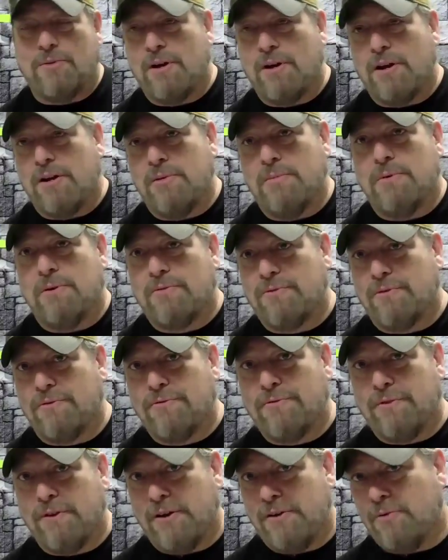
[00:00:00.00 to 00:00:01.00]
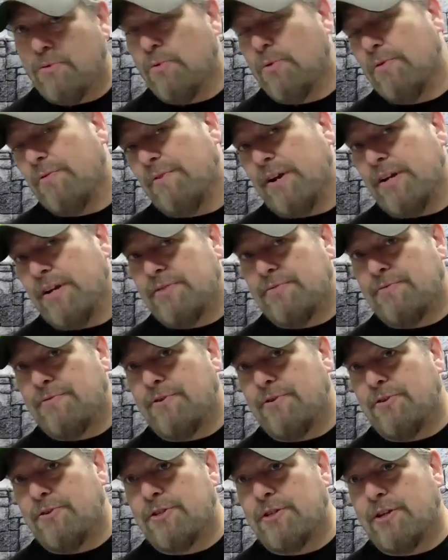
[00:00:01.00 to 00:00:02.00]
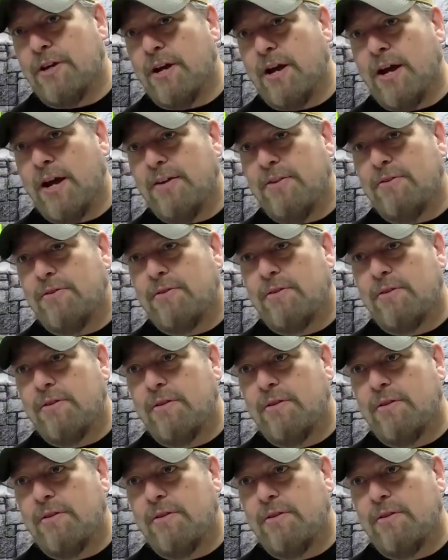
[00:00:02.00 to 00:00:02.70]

to an audiobook for fun or vice versa.